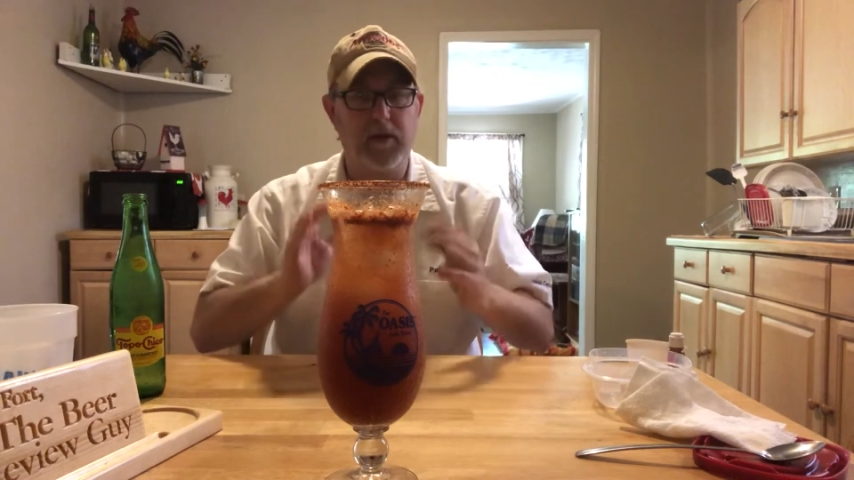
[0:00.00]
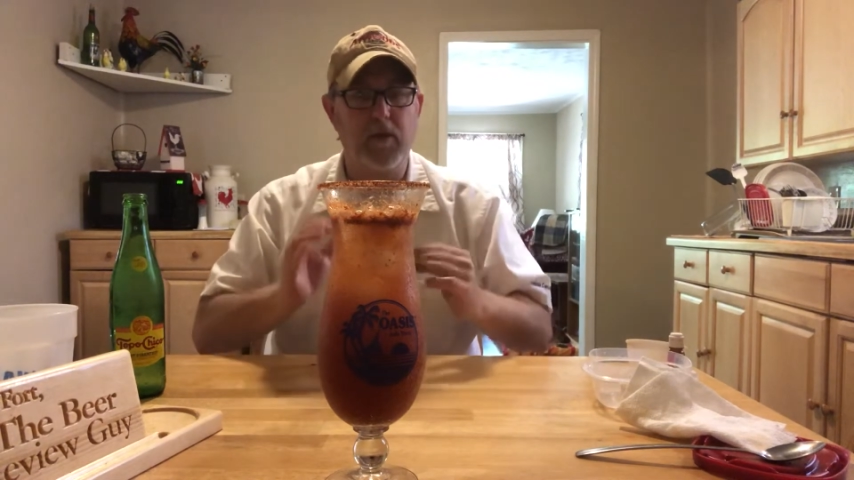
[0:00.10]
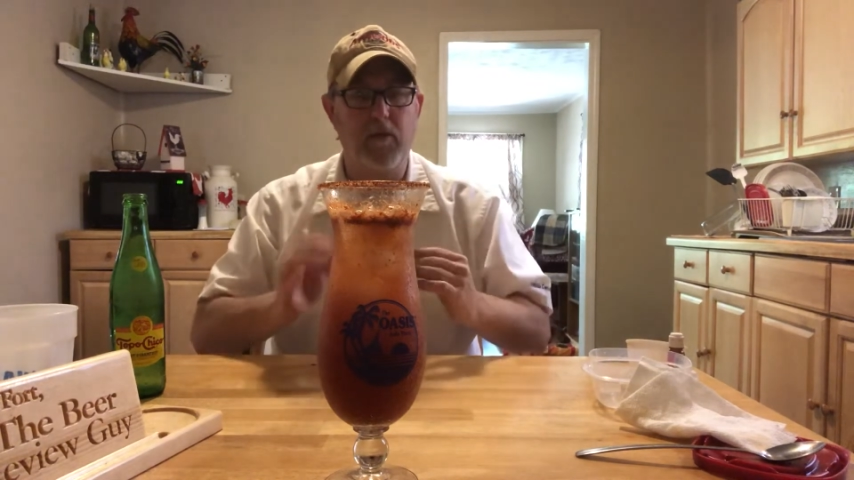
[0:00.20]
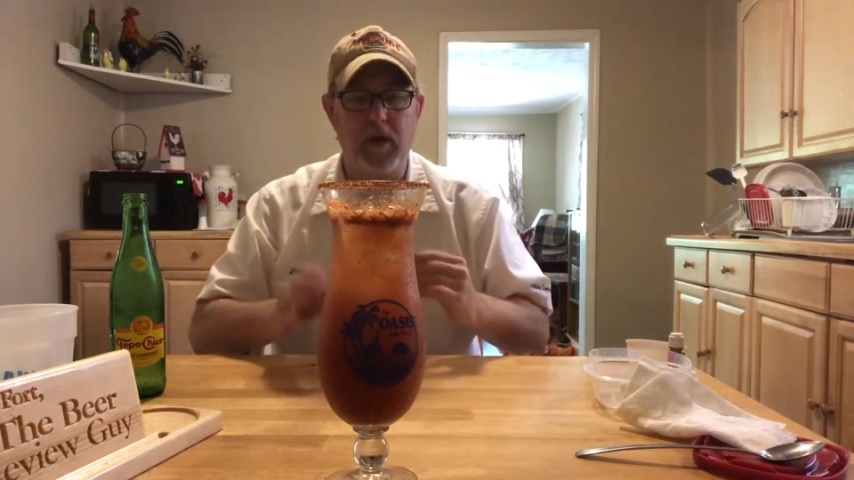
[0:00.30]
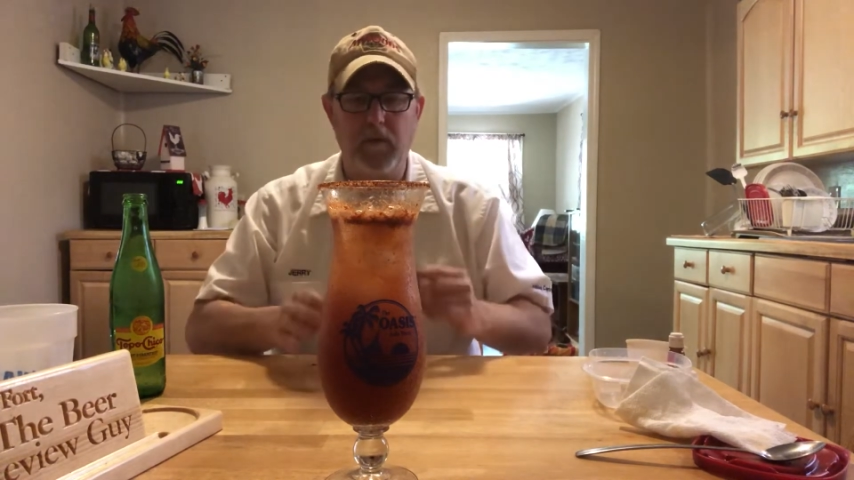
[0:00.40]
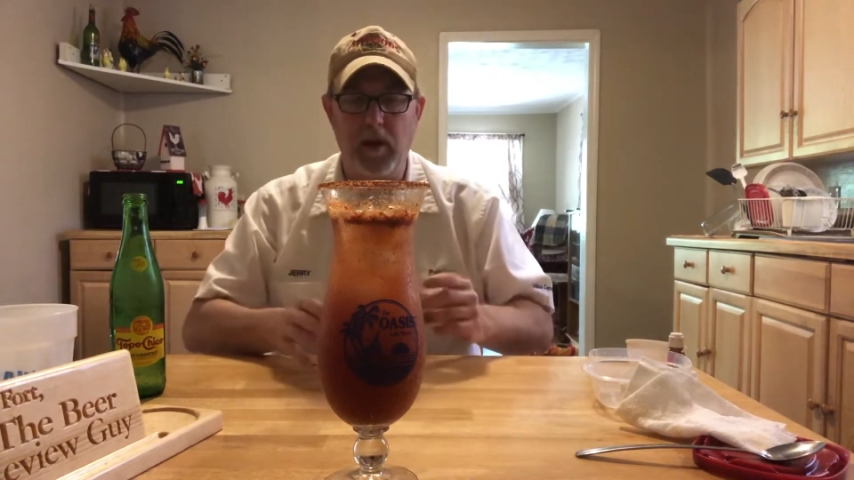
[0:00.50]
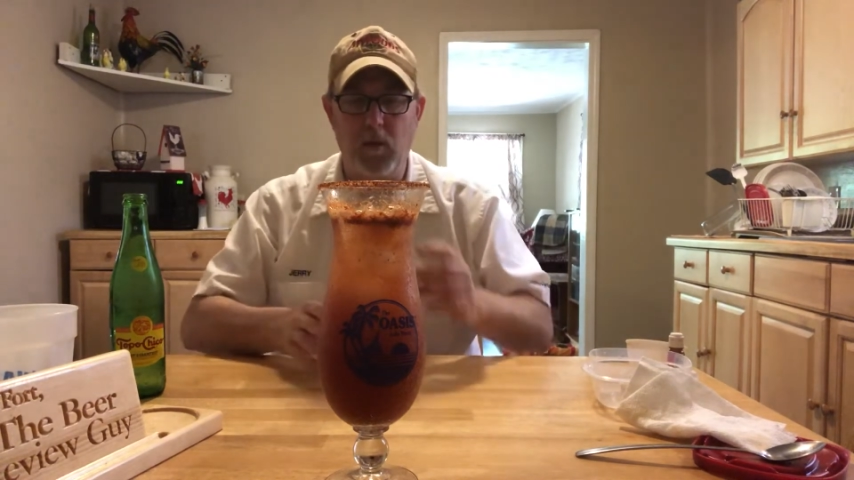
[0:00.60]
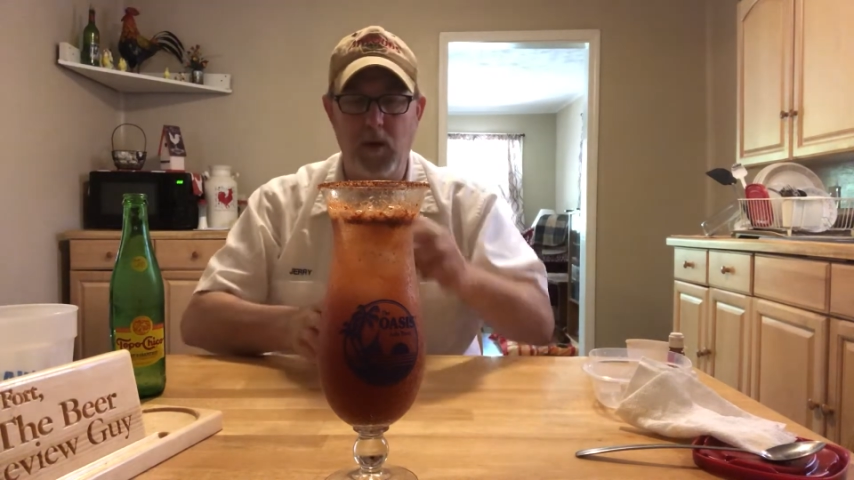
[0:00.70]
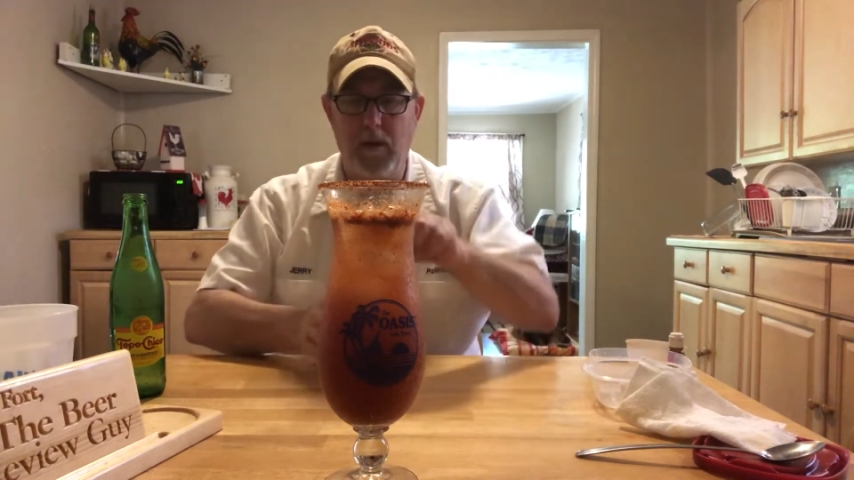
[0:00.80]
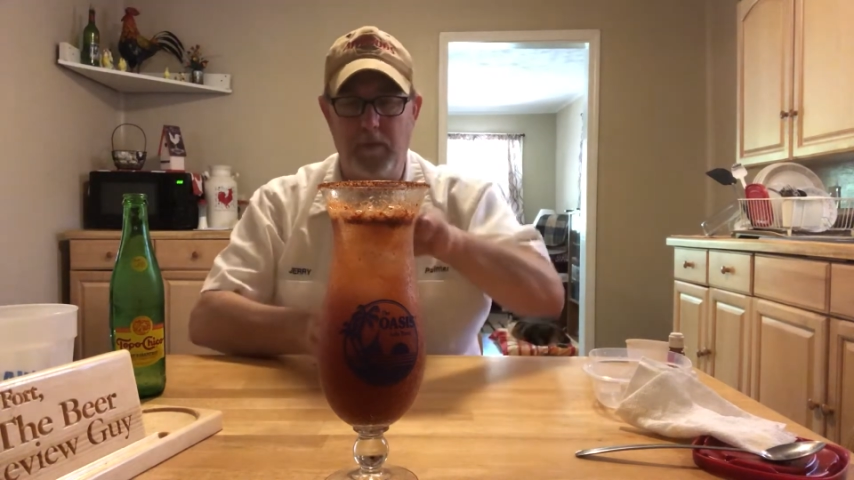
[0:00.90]
through really, really
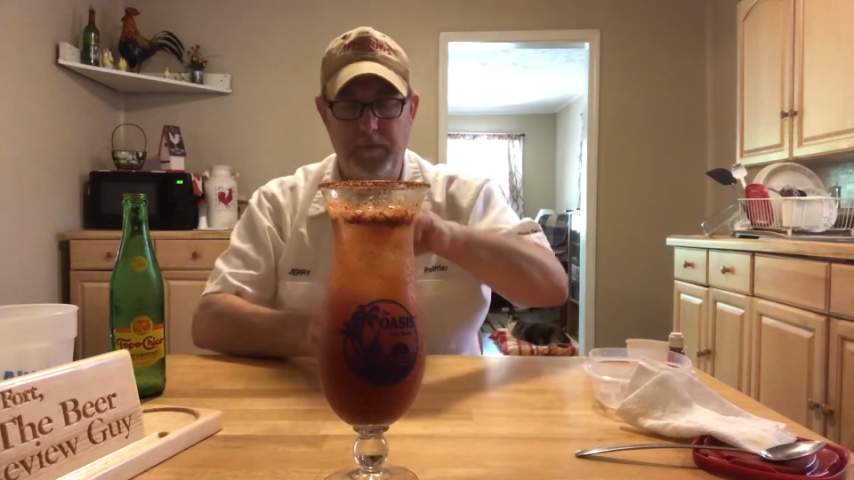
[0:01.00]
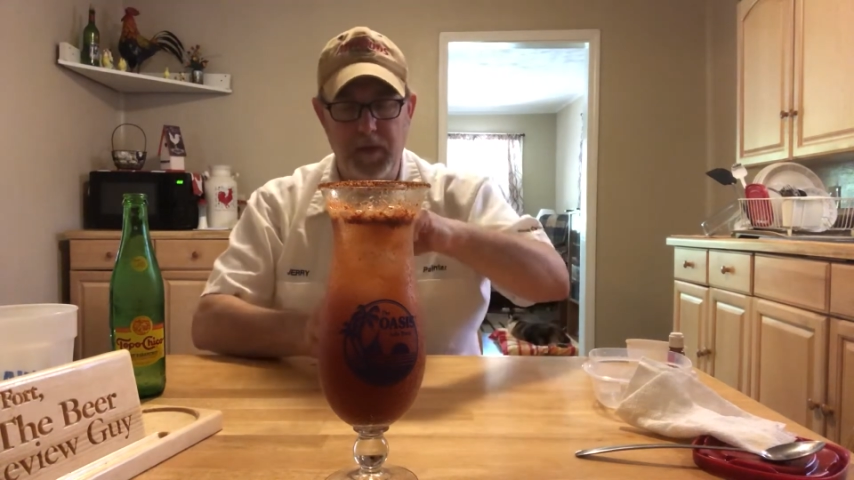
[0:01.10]
well.